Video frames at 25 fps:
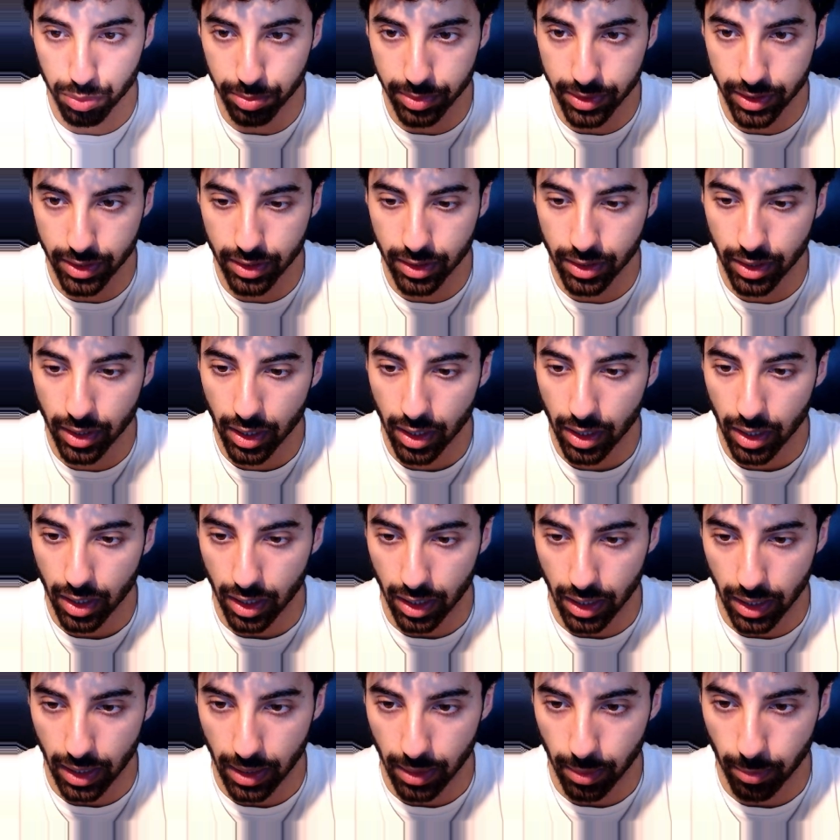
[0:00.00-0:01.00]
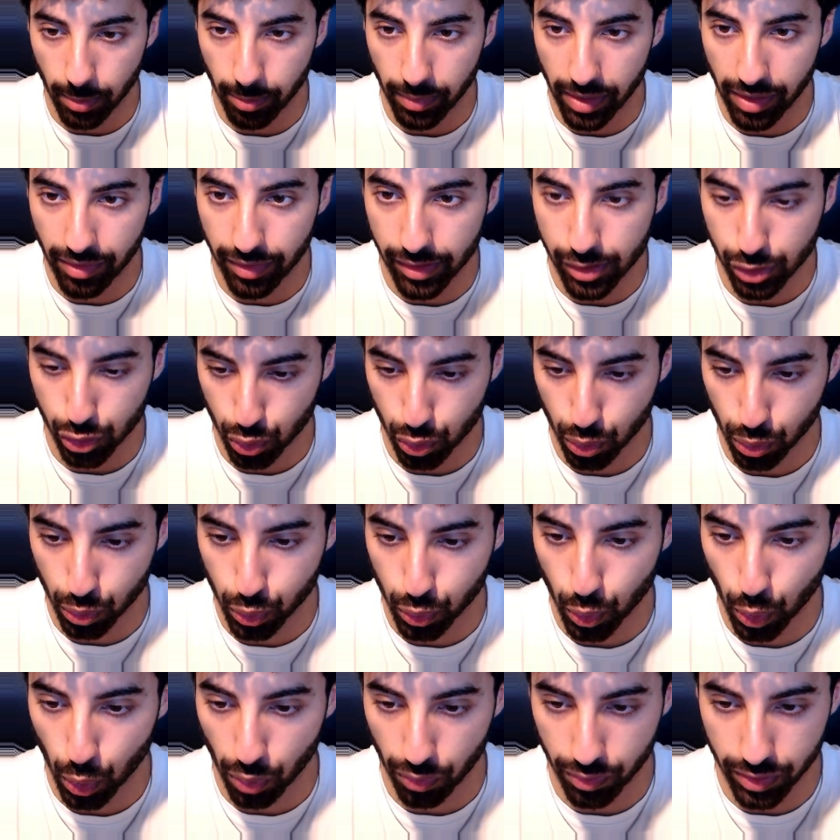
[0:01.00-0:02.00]
be, if I scroll
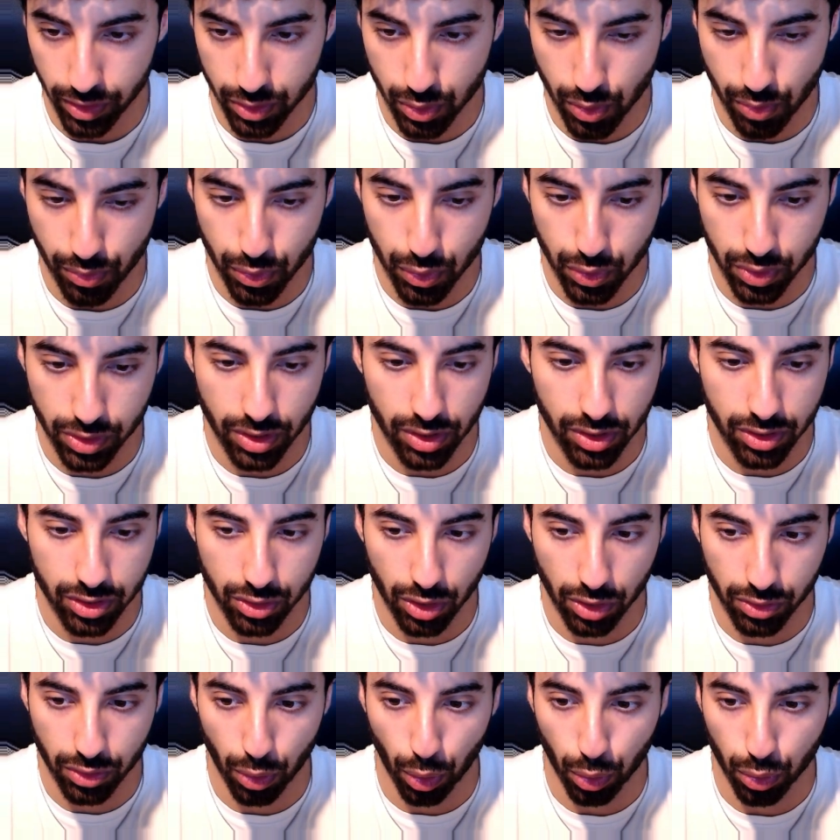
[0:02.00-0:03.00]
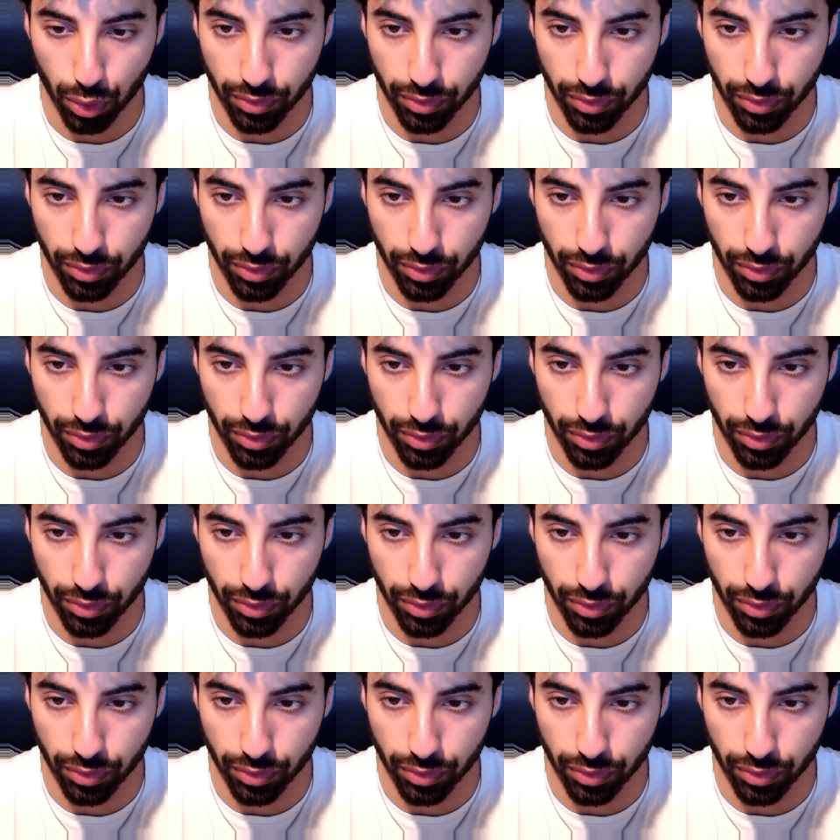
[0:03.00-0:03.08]
through all of these reviews, there is not a lot